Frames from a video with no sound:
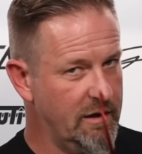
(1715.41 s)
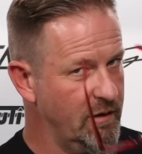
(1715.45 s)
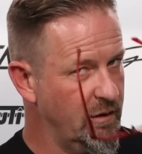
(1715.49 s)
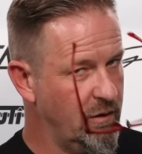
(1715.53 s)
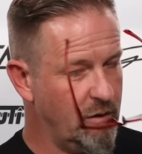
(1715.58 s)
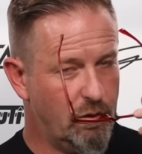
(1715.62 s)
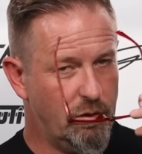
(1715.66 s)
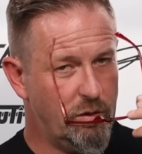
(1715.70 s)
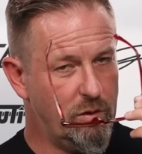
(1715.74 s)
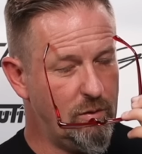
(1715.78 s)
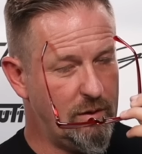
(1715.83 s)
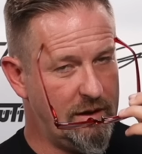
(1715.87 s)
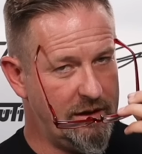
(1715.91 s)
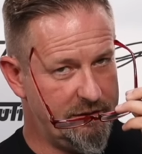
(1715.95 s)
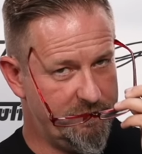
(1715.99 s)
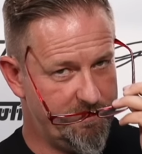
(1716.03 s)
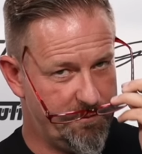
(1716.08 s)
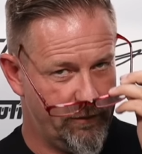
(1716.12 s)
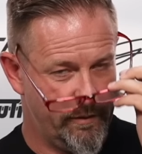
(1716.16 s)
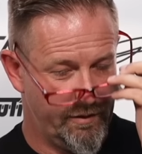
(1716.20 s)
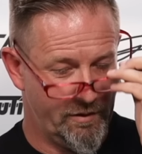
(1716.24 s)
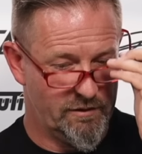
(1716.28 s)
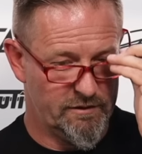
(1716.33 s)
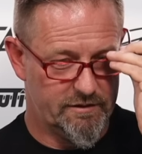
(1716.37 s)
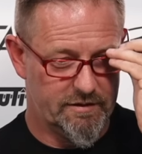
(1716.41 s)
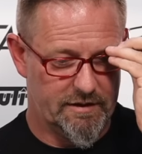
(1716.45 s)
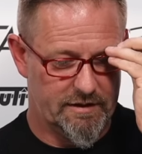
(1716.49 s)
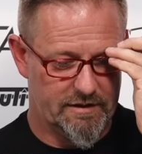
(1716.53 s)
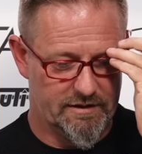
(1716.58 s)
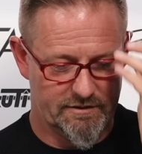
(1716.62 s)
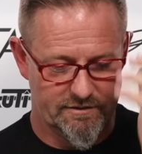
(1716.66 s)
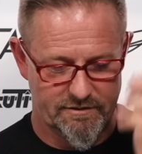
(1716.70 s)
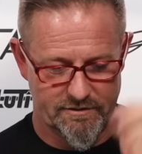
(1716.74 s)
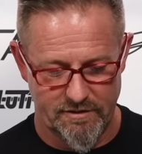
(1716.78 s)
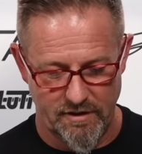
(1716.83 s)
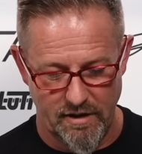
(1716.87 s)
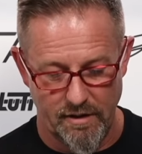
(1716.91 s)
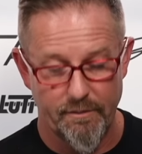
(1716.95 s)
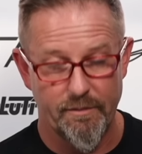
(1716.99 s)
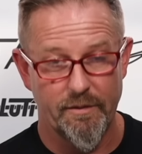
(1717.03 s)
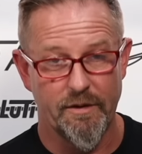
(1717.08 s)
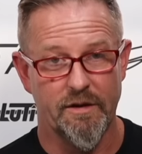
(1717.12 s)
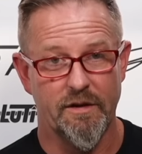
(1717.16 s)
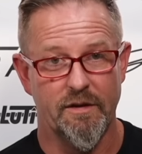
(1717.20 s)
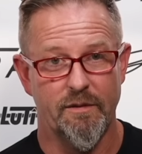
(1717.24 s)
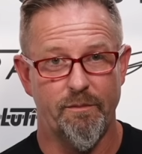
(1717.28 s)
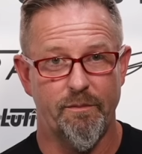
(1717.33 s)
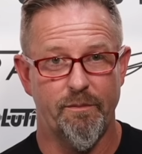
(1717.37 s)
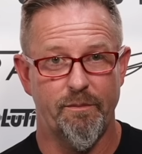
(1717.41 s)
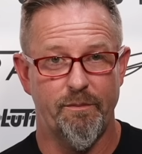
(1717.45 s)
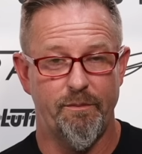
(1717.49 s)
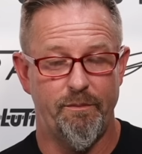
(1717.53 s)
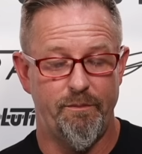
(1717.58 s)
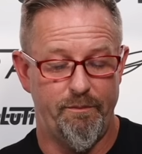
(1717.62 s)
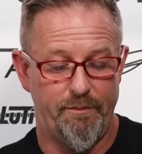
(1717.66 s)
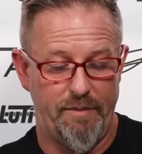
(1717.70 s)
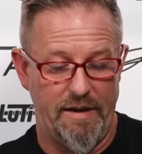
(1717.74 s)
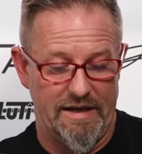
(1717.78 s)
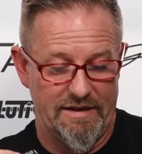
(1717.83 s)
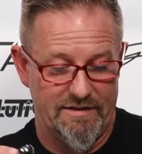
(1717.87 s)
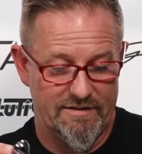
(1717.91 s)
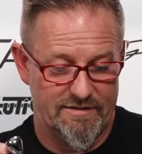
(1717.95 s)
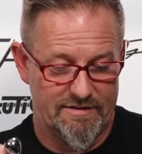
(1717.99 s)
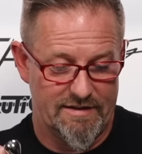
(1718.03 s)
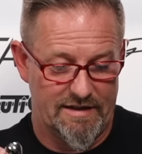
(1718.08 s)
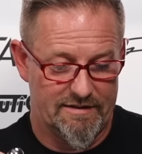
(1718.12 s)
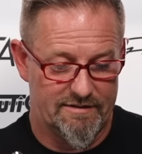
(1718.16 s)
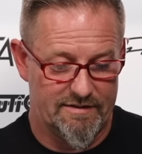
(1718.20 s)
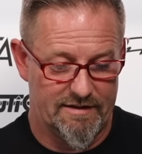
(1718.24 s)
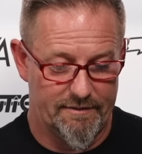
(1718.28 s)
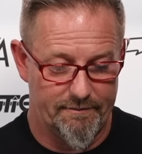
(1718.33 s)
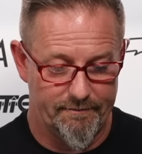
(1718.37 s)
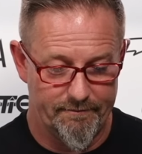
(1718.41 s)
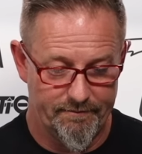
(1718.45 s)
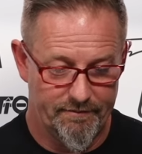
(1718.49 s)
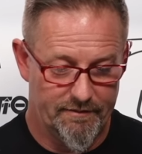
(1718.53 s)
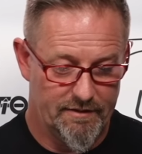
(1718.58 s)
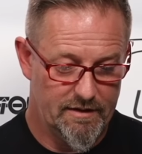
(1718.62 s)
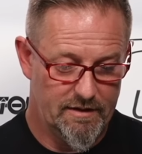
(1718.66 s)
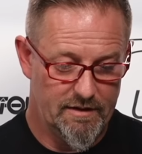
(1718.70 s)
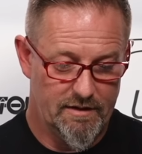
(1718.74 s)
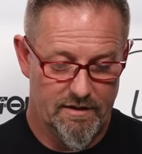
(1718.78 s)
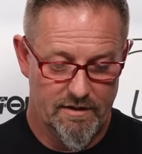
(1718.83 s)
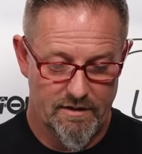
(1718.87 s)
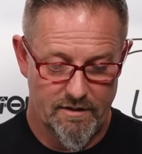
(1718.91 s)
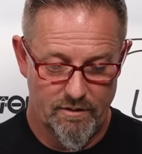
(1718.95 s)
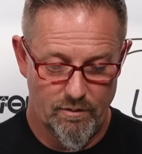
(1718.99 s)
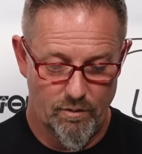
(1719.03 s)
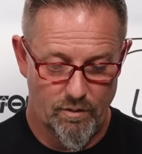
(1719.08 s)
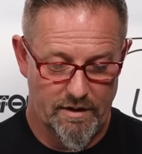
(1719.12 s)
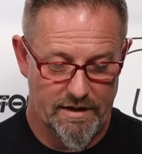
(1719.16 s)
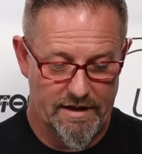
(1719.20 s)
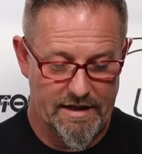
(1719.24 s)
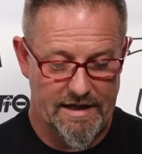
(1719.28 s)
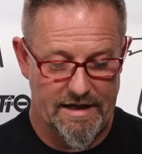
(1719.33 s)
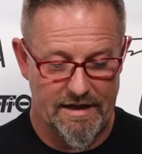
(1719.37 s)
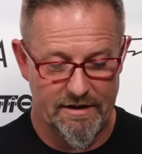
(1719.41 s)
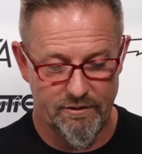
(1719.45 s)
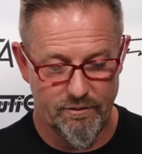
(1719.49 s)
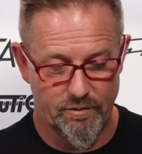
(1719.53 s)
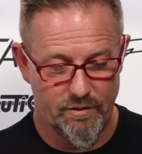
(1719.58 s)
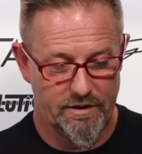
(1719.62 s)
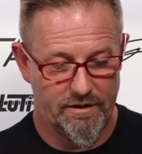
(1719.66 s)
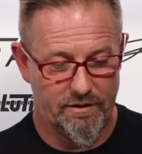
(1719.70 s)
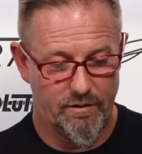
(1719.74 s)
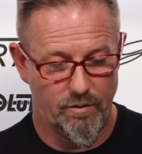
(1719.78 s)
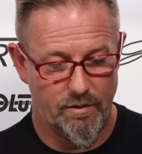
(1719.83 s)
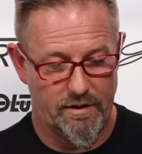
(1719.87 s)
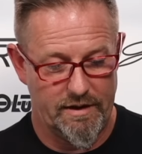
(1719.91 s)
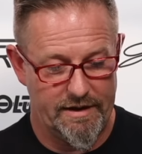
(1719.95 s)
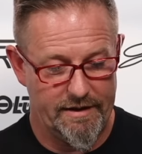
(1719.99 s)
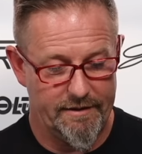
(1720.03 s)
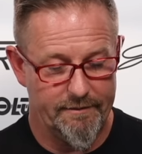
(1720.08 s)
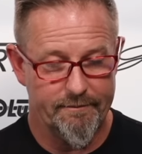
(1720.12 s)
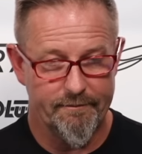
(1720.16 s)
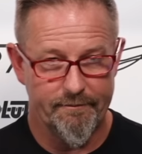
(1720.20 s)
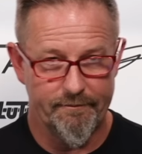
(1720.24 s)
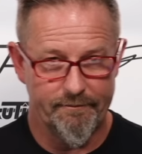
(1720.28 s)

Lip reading: Always full to the stop on the base setting, 1 hand's width away.